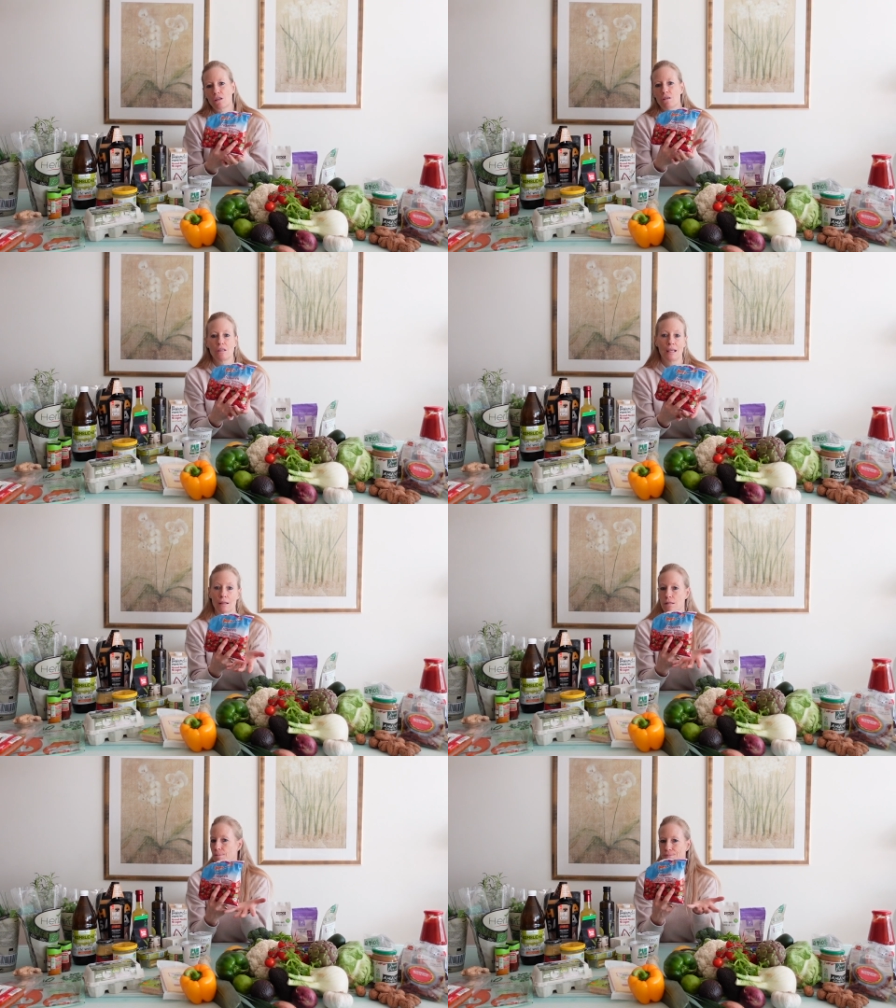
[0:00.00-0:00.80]
going to
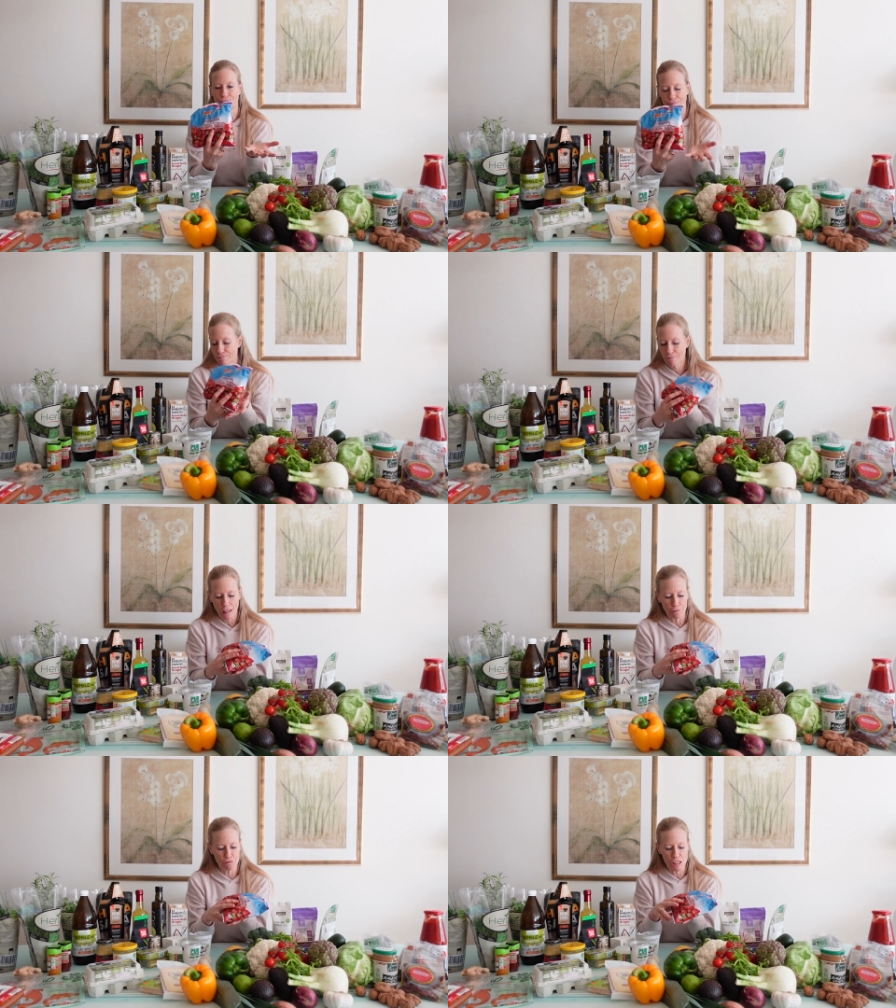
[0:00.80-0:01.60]
get
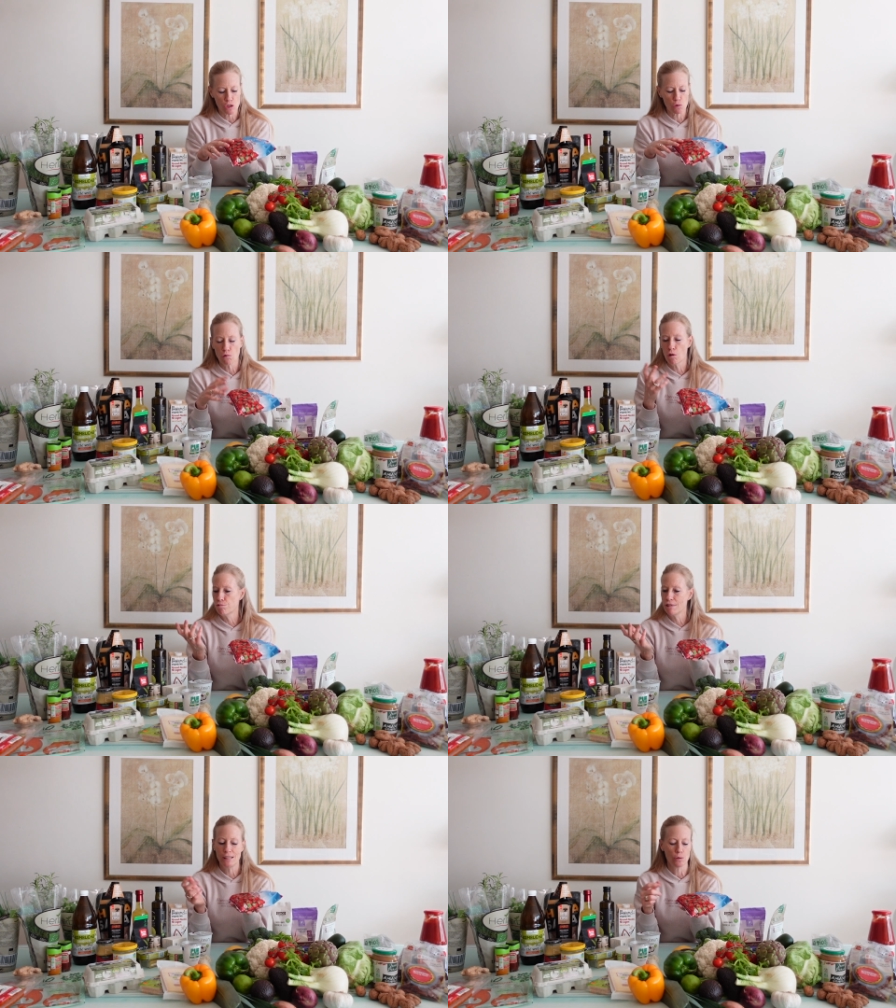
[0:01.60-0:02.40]
fresh
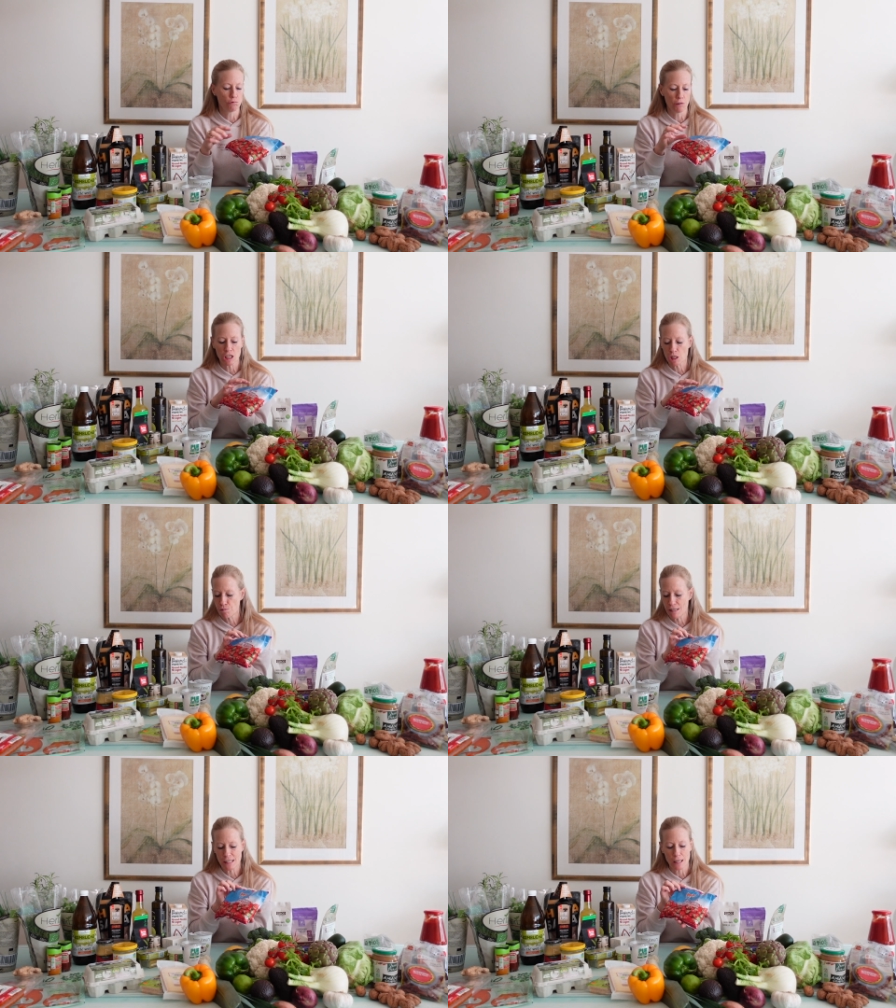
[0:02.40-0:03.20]
strawberries or
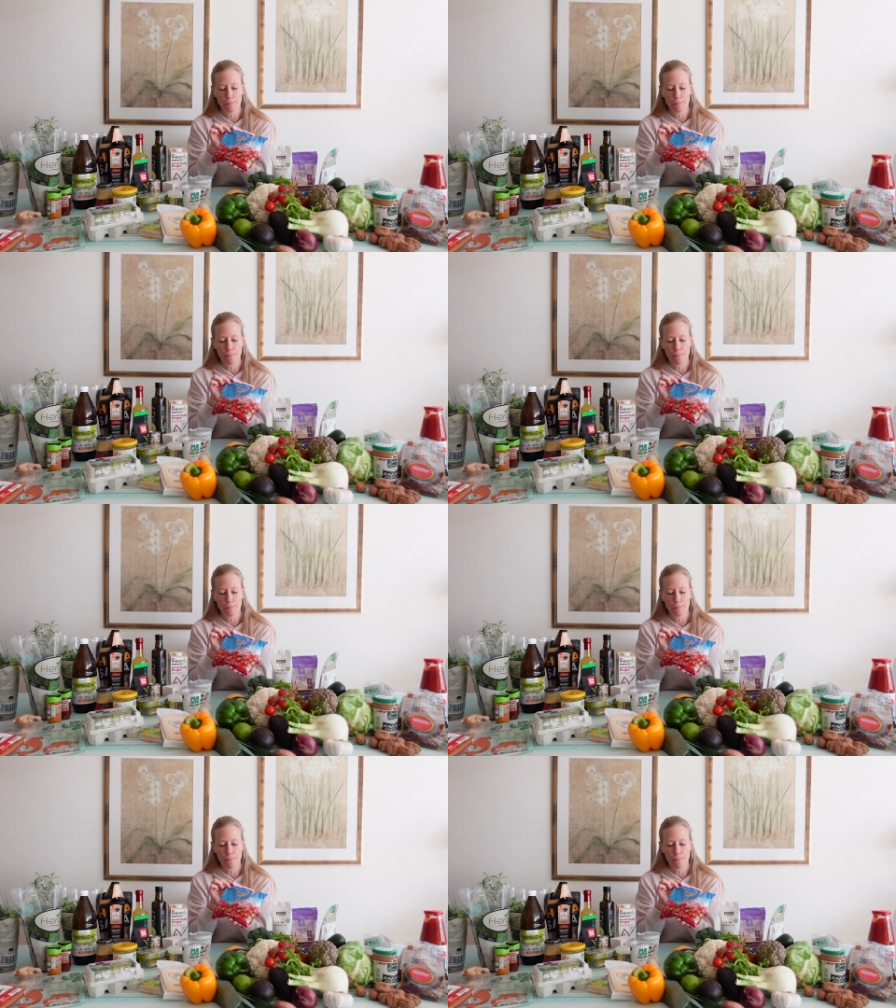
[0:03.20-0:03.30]
raspberries,